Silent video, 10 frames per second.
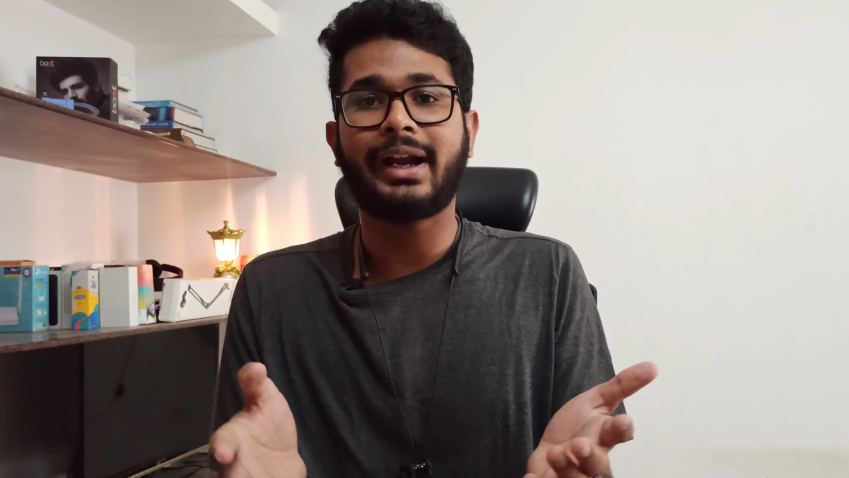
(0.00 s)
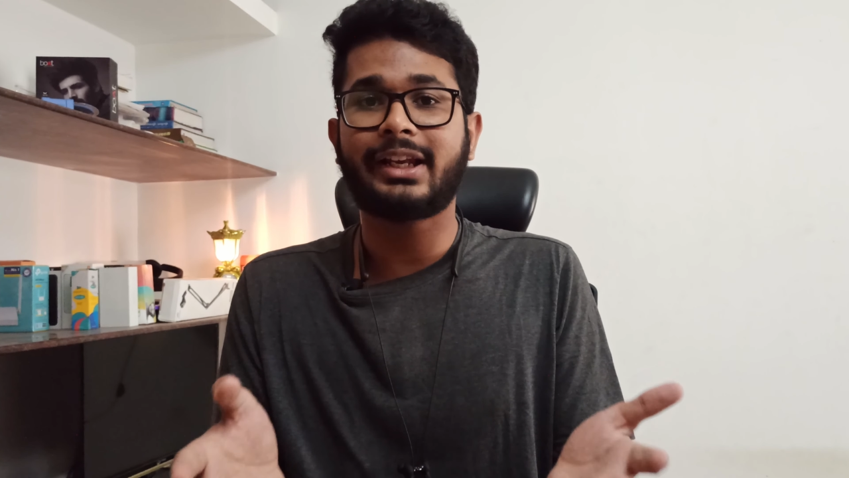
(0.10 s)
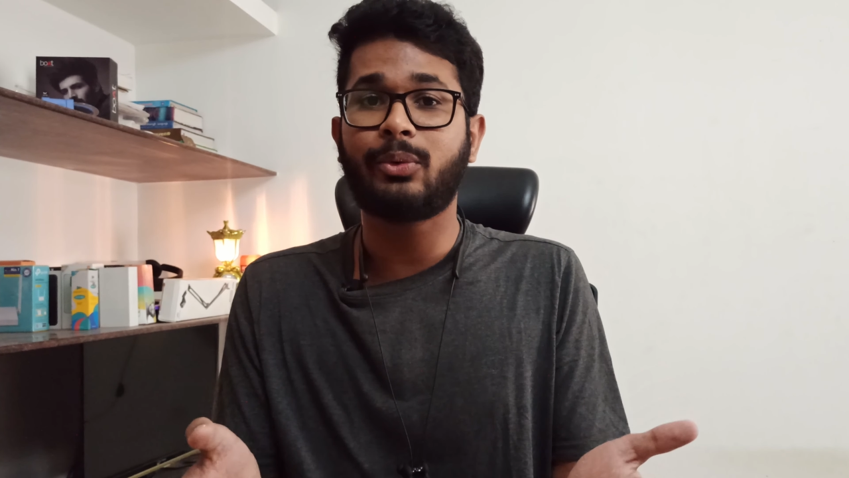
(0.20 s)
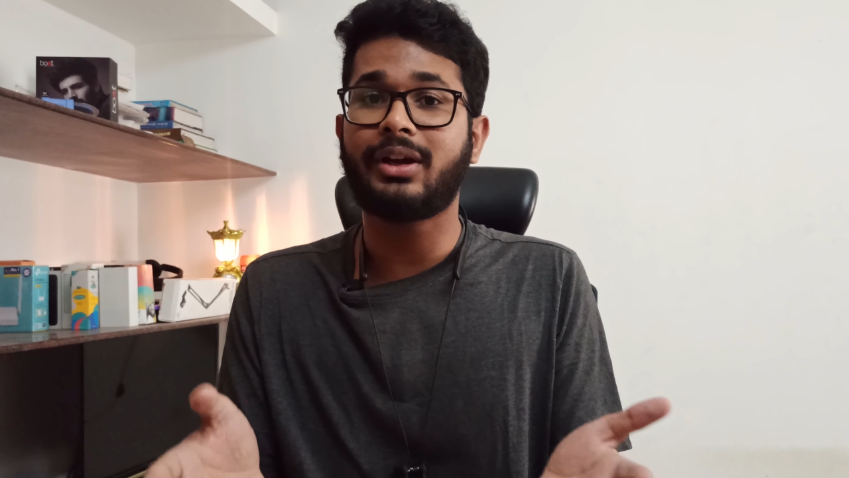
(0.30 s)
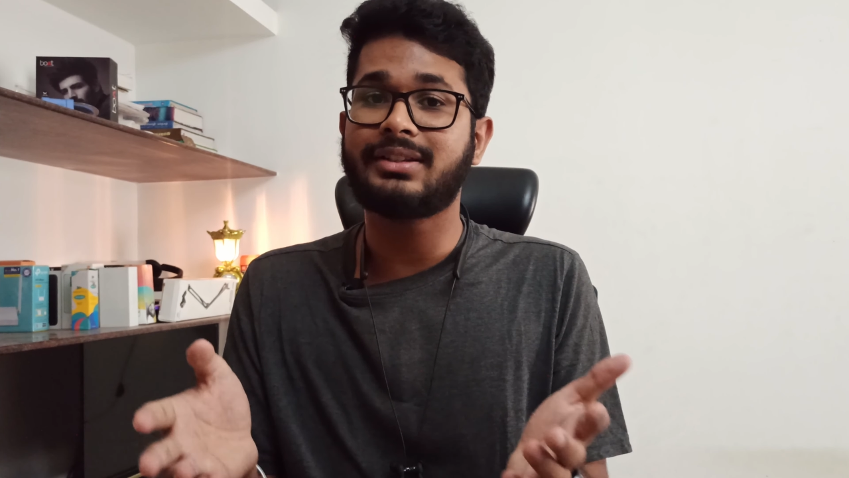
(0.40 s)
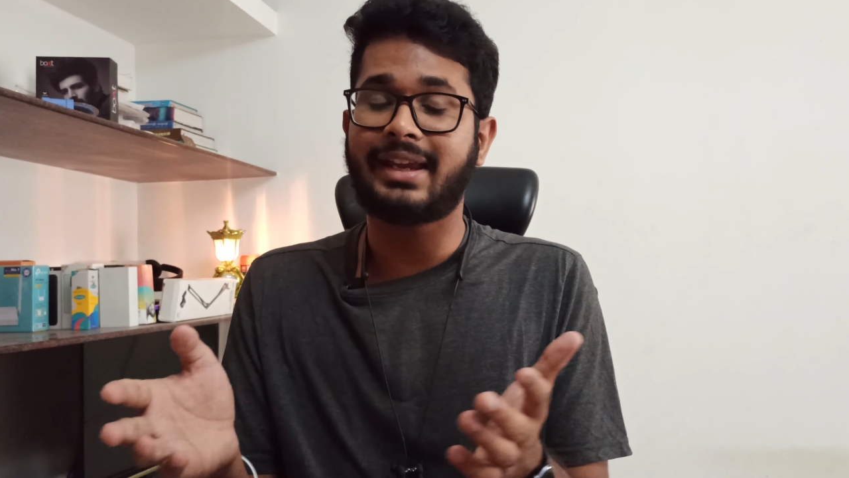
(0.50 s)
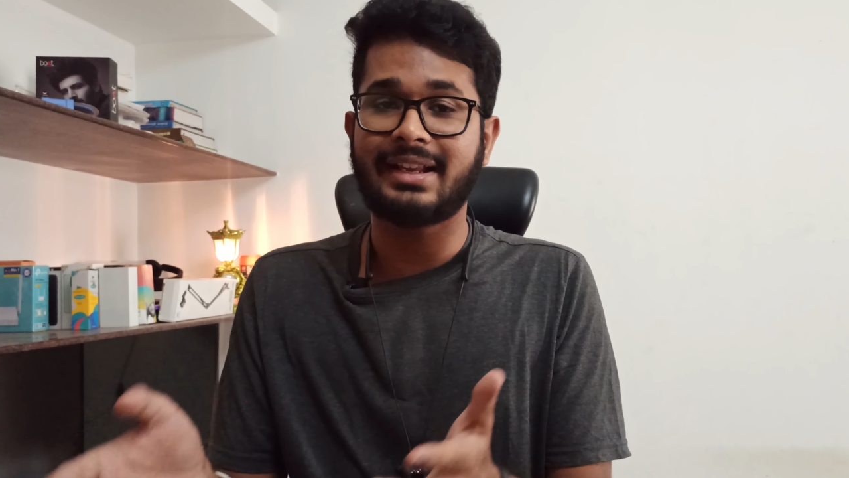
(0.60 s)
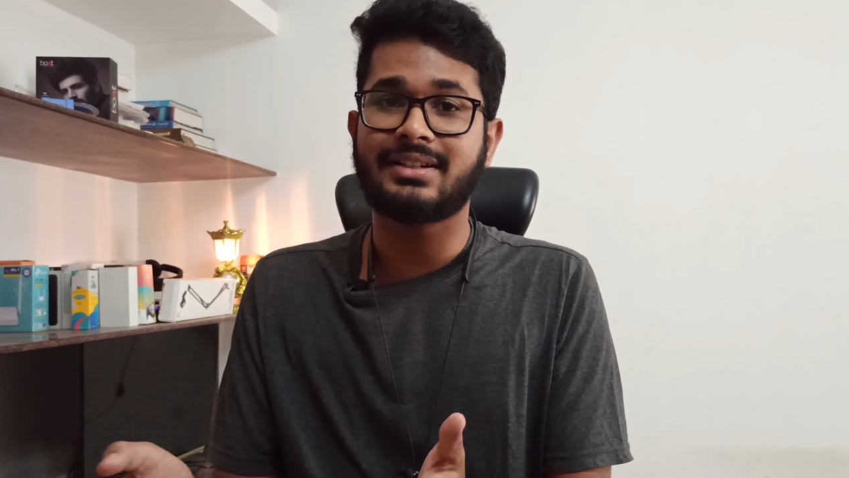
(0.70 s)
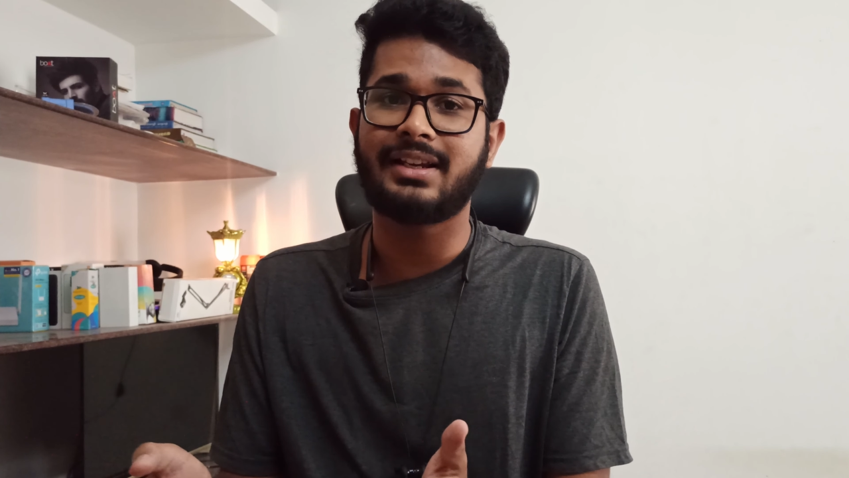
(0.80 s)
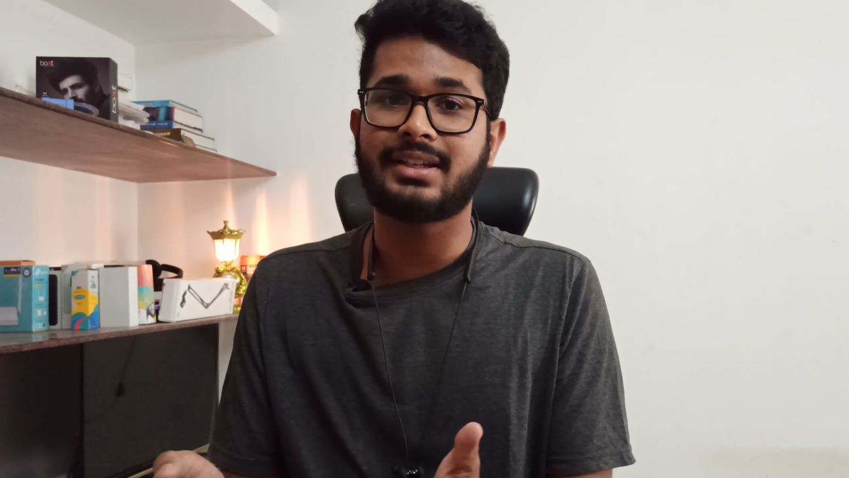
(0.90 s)
active noise
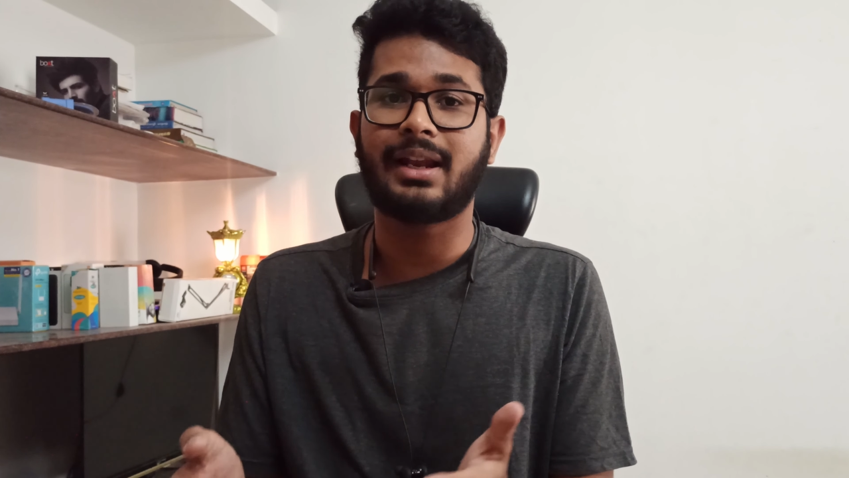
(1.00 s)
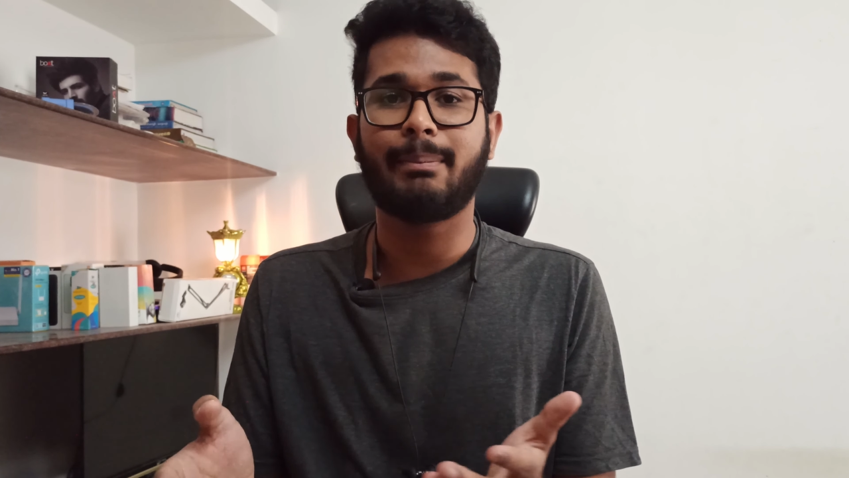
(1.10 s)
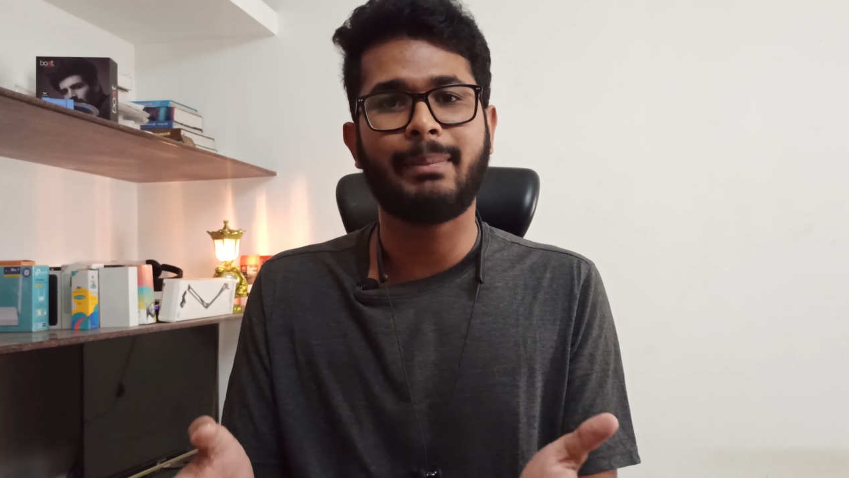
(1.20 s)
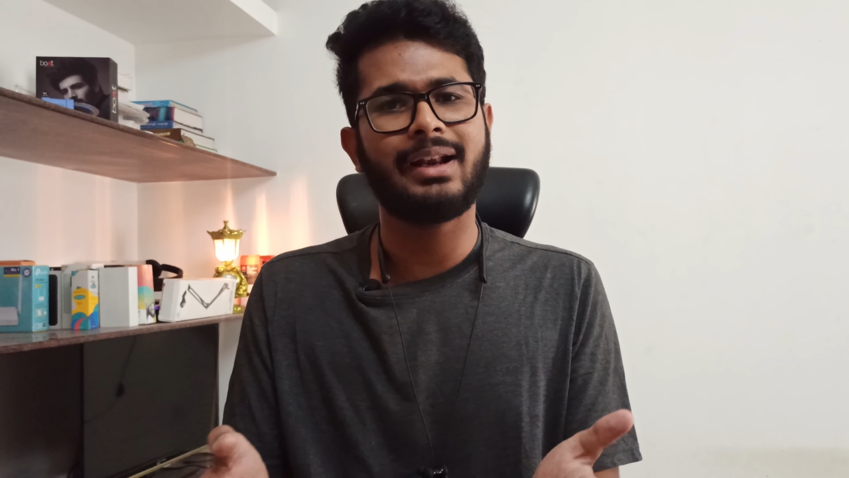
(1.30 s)
cancellation,